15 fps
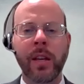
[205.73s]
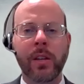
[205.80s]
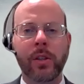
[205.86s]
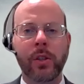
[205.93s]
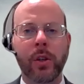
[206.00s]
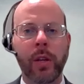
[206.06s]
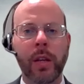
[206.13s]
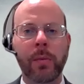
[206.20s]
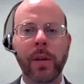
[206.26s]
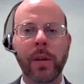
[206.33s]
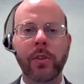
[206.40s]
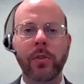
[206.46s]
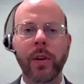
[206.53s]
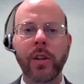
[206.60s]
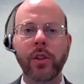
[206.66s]
so the
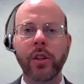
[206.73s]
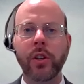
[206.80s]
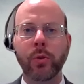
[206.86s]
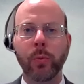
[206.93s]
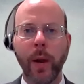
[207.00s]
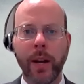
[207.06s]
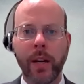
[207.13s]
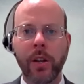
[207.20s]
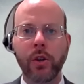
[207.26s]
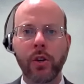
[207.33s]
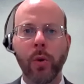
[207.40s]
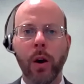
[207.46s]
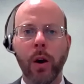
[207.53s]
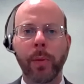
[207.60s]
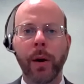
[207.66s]
administration is ready to do
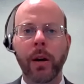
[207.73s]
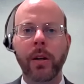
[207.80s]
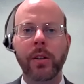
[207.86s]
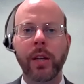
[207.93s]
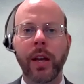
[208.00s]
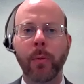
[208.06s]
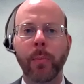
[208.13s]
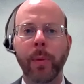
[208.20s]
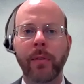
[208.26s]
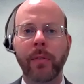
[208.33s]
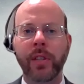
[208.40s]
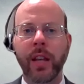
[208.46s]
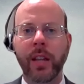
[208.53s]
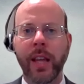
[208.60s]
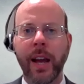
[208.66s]
our part to help
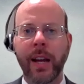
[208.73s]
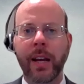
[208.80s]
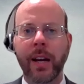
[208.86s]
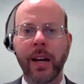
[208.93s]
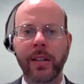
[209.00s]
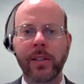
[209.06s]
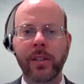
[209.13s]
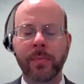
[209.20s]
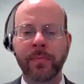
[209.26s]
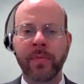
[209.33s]
offset that cost.